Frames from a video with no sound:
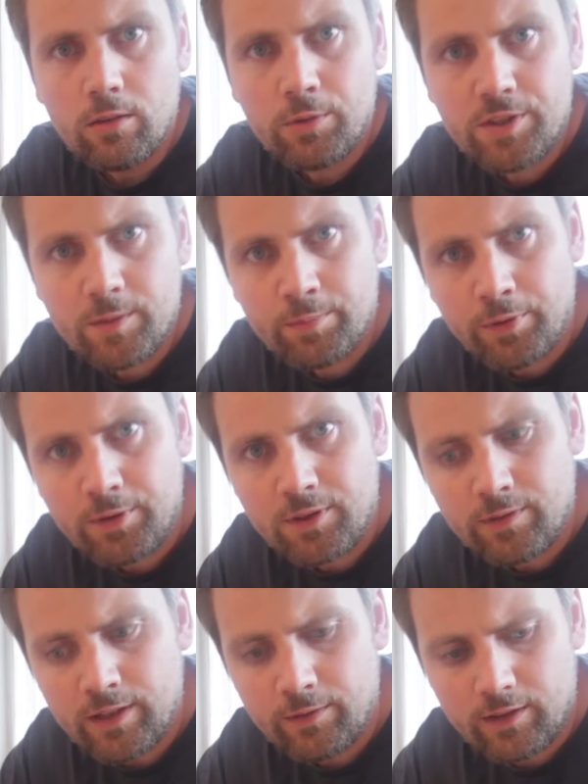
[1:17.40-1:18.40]
What's the point
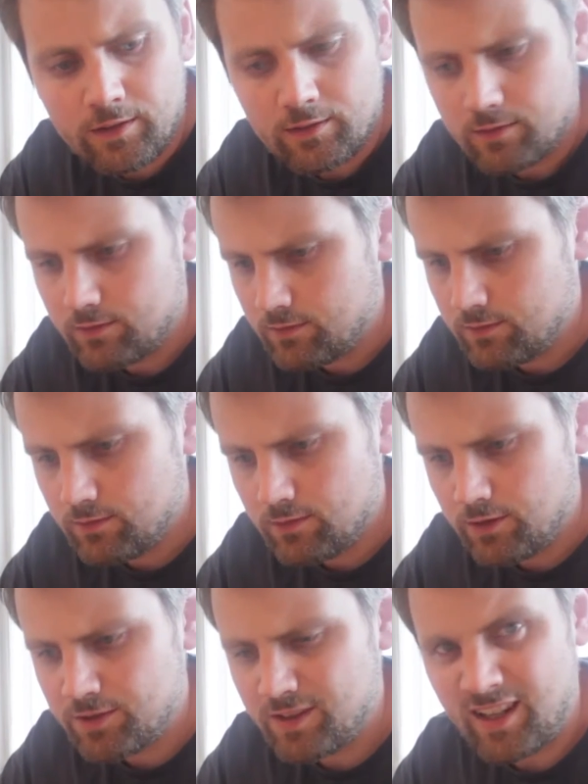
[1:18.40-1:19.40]
of having
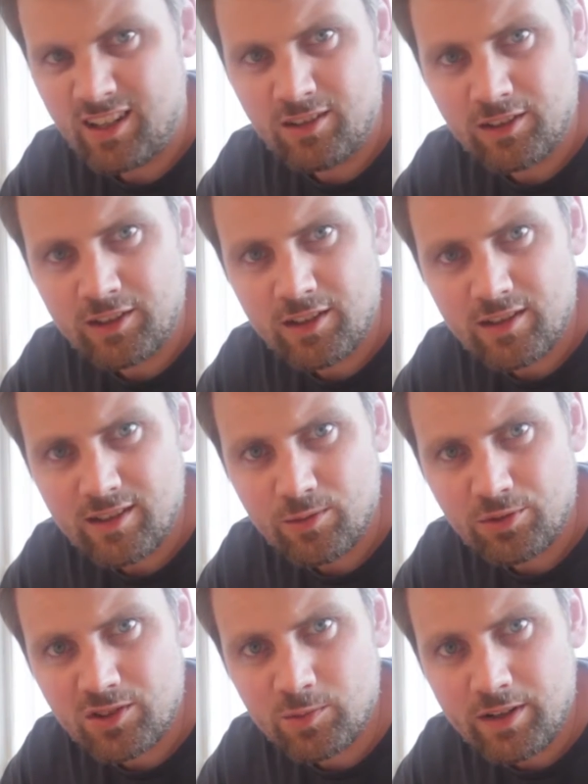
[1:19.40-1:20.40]
just identical cards in
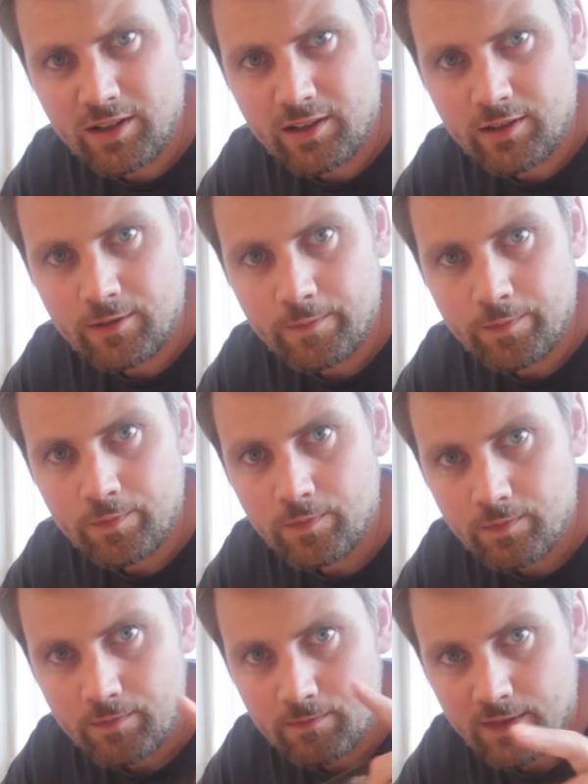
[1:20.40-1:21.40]
one spy?
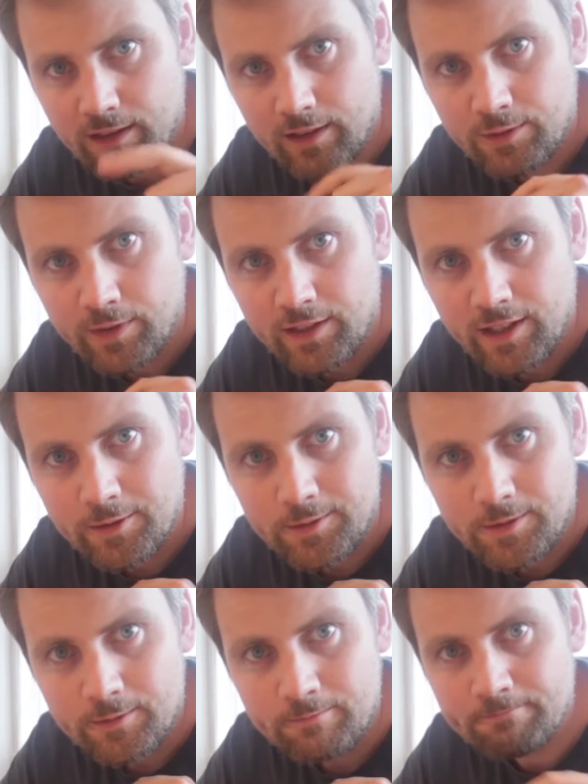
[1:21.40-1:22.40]
Let's find out.